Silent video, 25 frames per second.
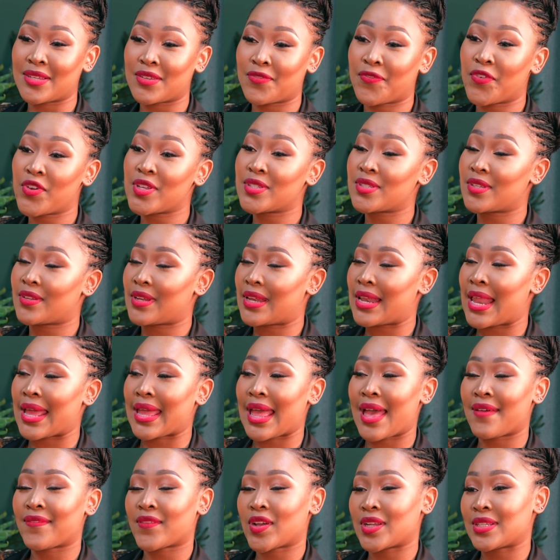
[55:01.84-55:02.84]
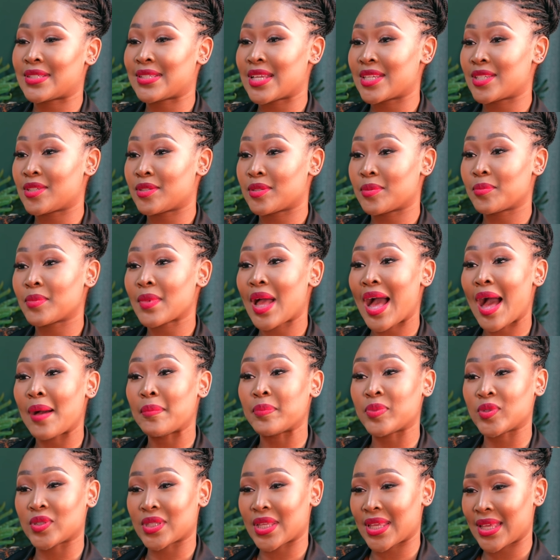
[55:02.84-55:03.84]
First, like, I've got such
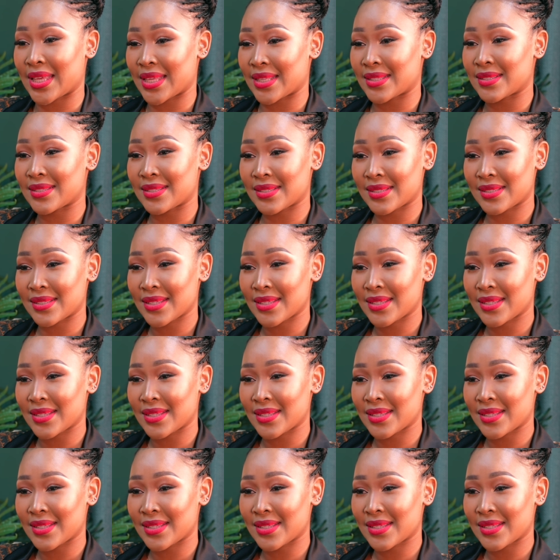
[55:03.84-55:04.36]
humble kids.